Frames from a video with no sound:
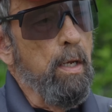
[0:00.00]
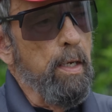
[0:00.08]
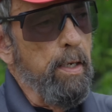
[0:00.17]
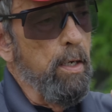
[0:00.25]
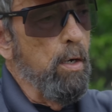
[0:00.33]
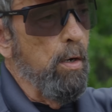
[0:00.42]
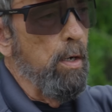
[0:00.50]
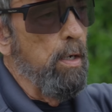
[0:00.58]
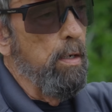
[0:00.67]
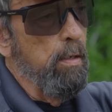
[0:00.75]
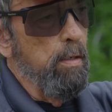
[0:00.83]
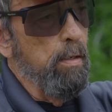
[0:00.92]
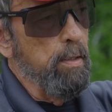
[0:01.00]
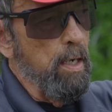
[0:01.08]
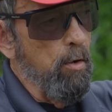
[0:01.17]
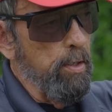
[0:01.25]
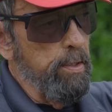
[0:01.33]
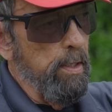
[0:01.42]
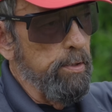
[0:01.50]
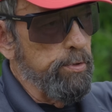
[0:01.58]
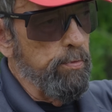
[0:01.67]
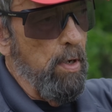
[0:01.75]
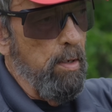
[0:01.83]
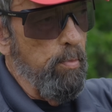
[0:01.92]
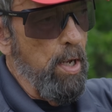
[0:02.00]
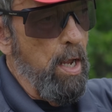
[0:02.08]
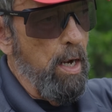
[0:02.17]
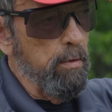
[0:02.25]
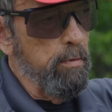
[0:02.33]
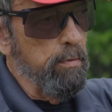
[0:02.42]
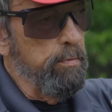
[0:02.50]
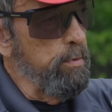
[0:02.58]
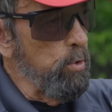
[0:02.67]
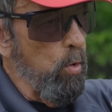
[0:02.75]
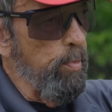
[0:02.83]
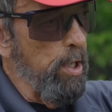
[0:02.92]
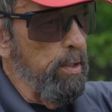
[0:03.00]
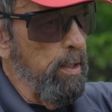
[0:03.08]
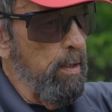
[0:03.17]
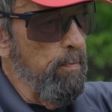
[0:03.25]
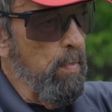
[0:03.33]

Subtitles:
Here, guaranteed straight back, no bending.